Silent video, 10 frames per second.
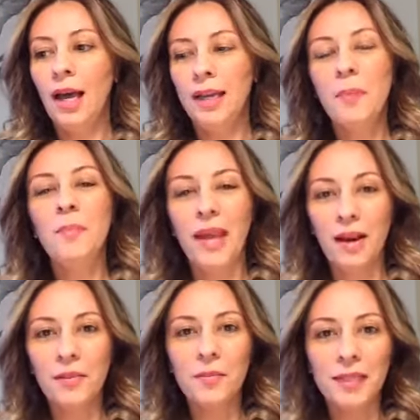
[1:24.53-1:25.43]

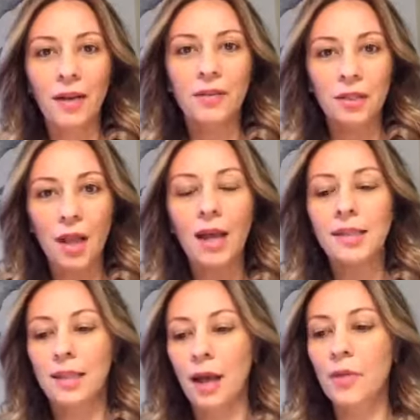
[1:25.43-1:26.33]
compare themselves a
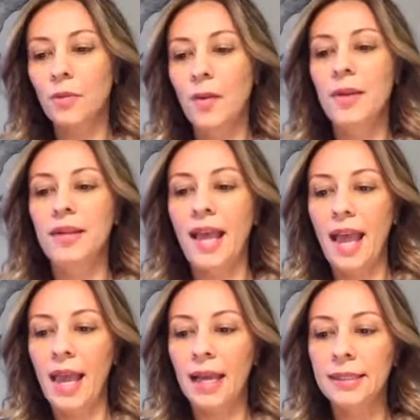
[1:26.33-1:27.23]
lot to other women,
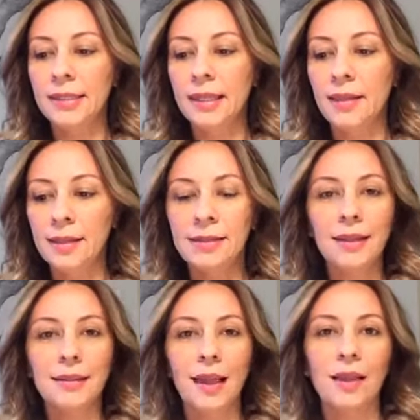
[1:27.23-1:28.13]
and this
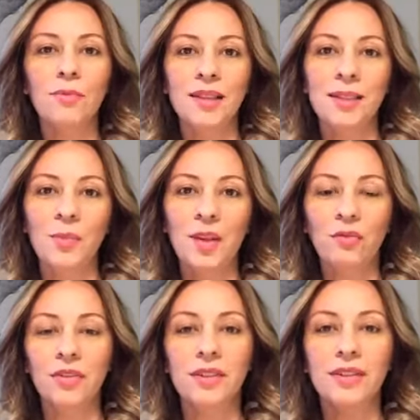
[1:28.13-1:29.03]
is a recipe
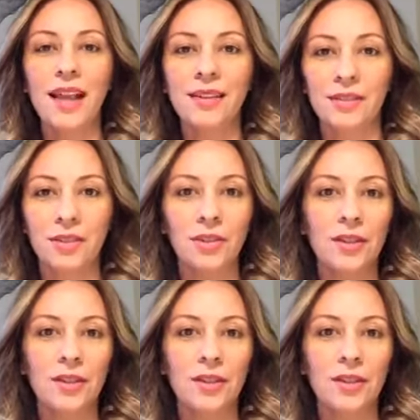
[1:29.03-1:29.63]
for disaster.